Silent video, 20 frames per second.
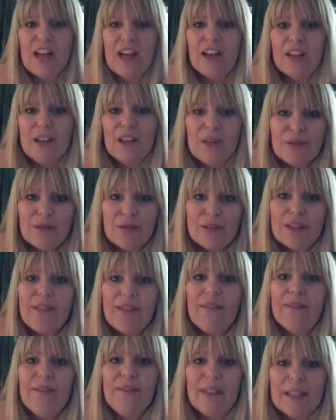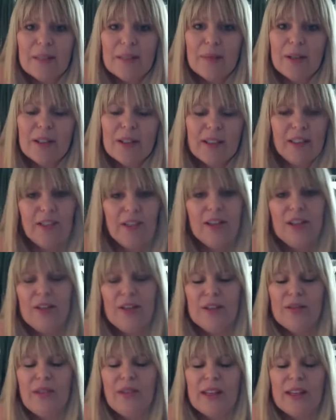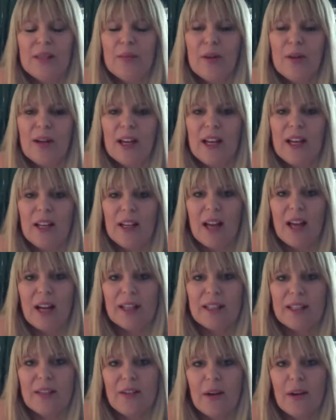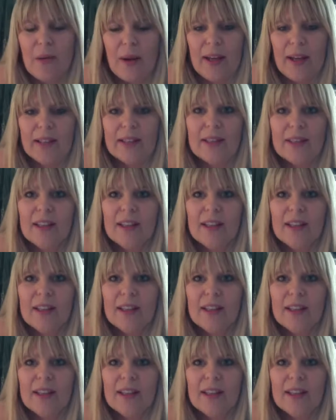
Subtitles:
Use Facebook. You can use Facebook in a lot of different ways